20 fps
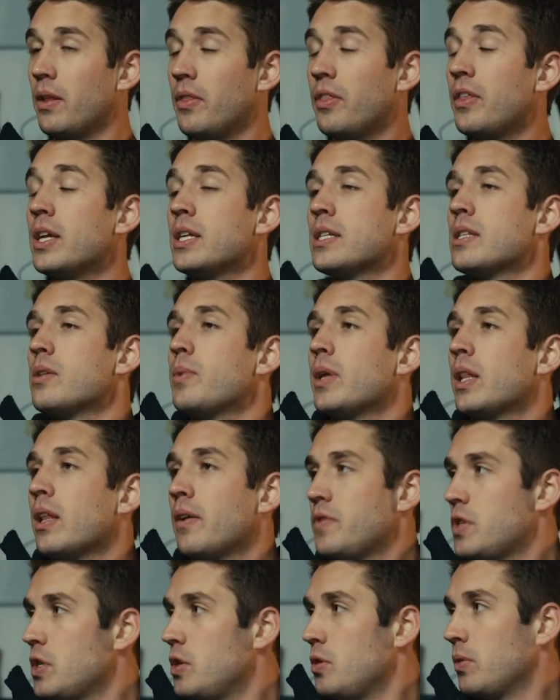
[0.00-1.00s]
things that we
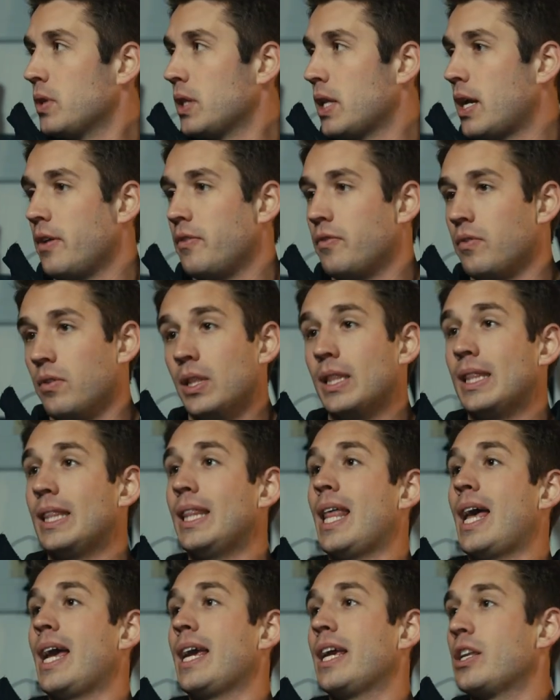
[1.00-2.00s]
love to do in life,
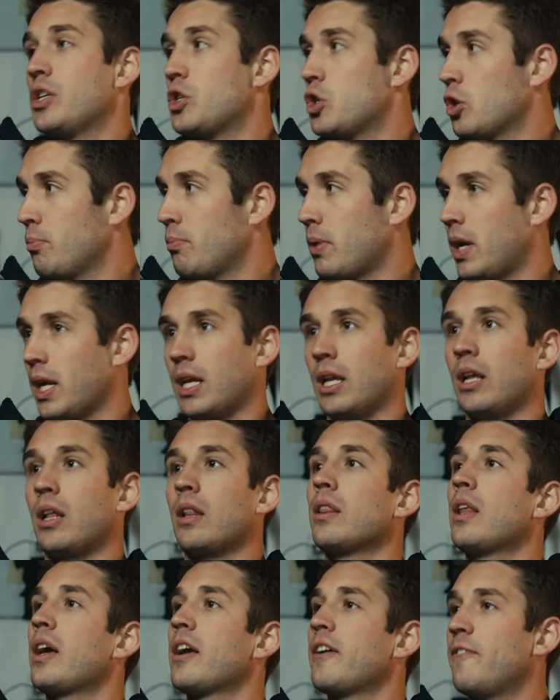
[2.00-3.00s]
like dirt biking,
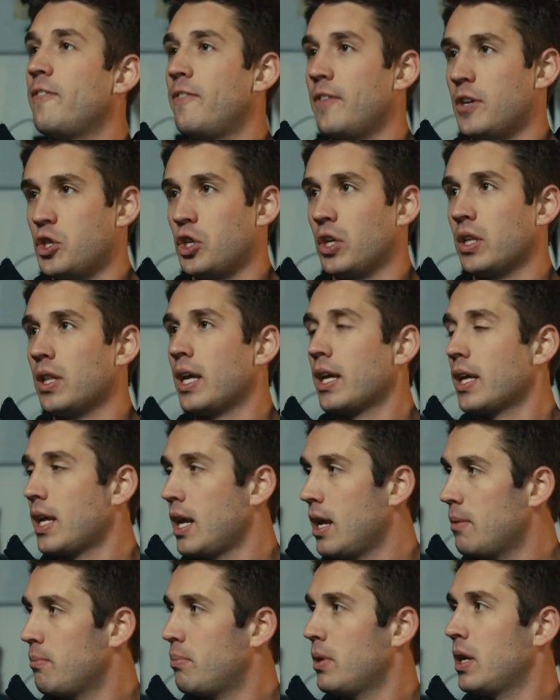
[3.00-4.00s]
like fishing, like
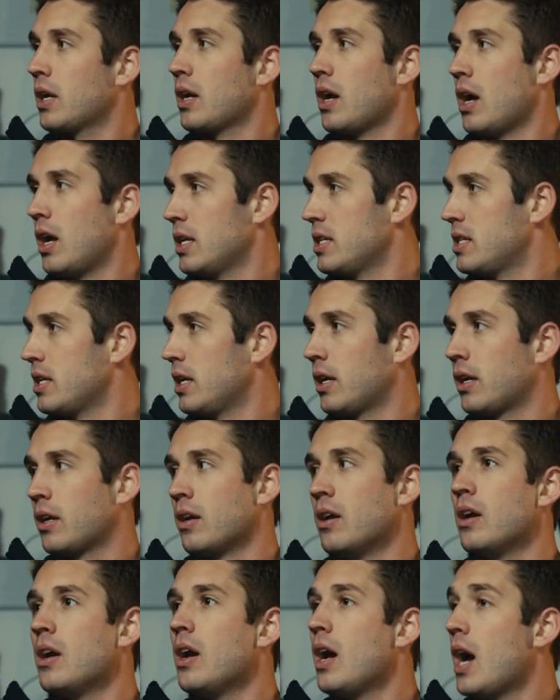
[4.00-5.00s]
camping, hunting,
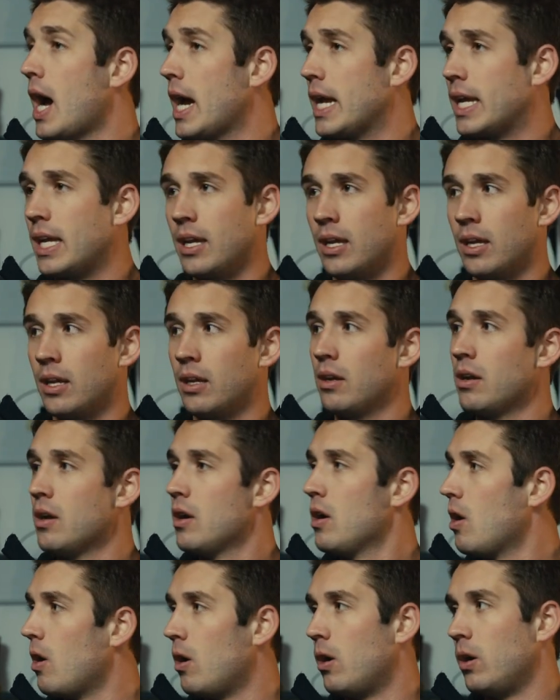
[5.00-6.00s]
hiking,
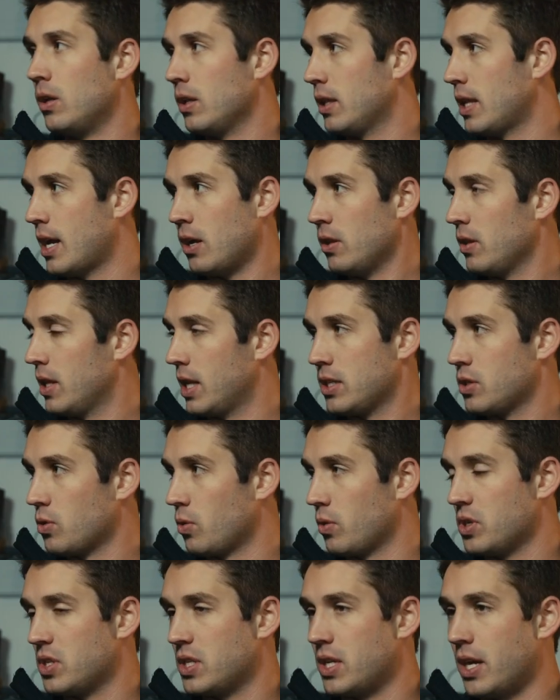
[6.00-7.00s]
all that
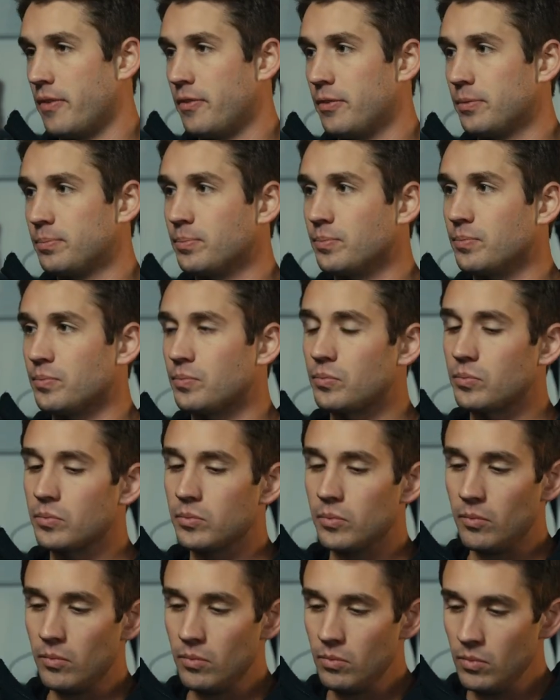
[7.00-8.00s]
sort of stuff.
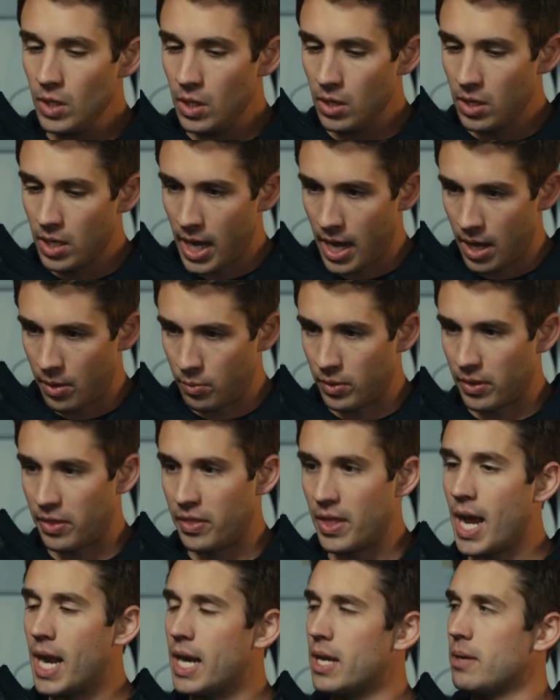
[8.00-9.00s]
And with
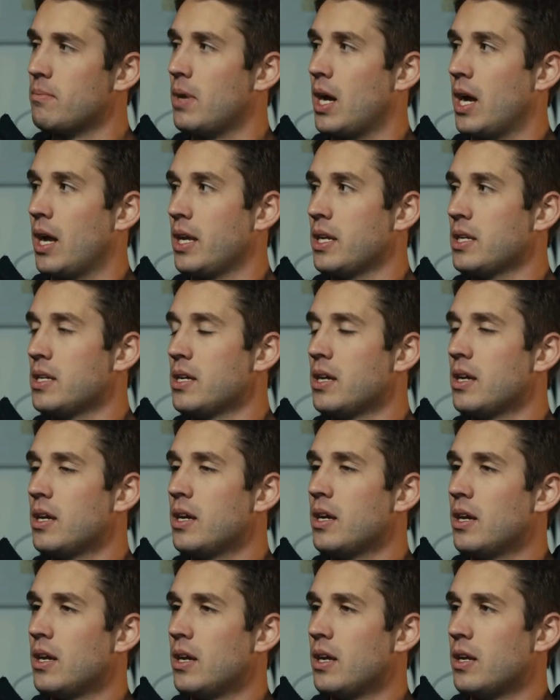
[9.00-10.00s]
that in mind,
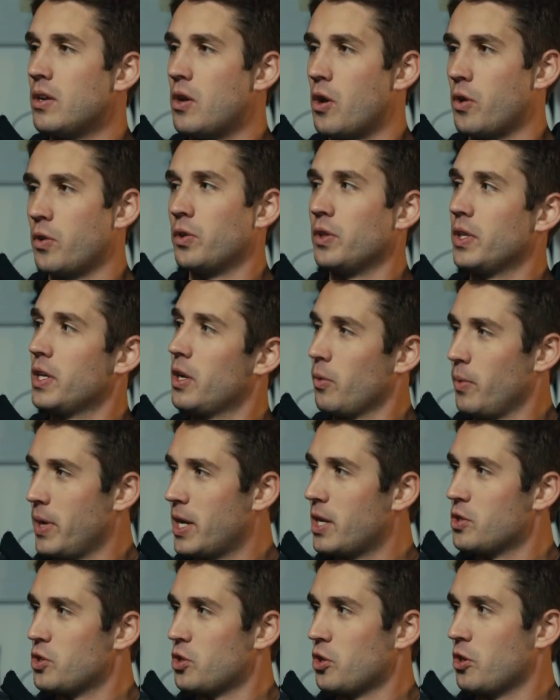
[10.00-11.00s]
not only are we
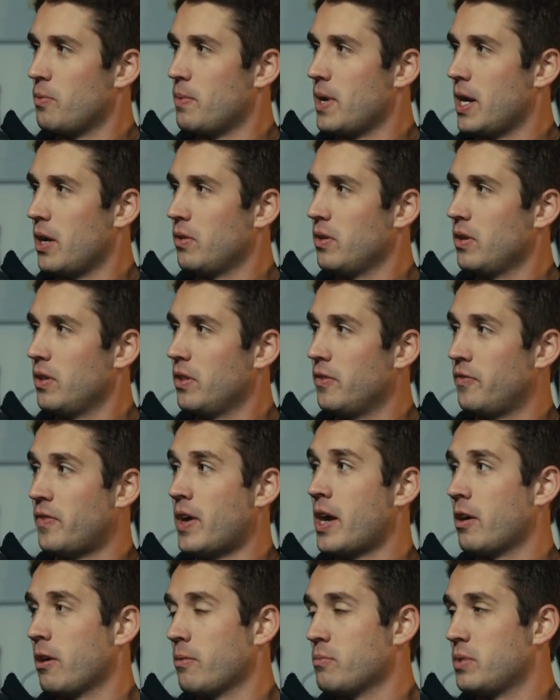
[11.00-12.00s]
concerned about the
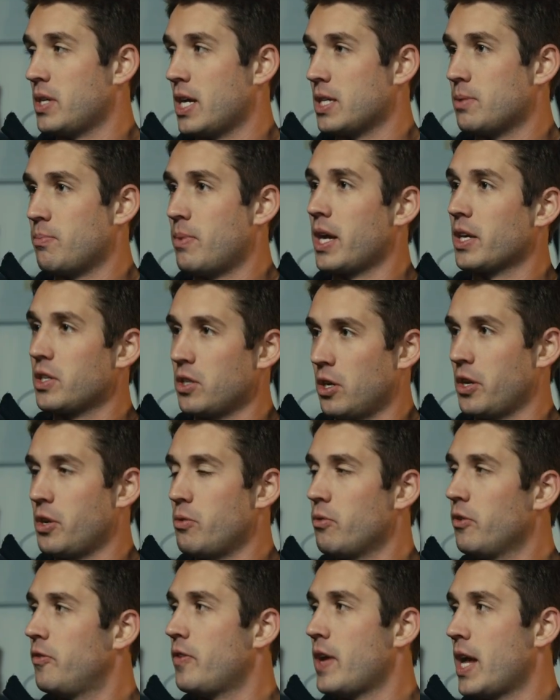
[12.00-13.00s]
firearms aspect, are
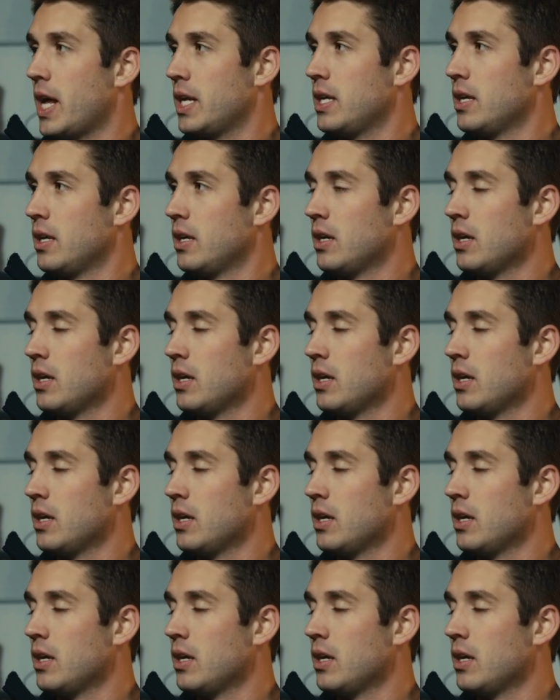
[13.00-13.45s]
you a Fed?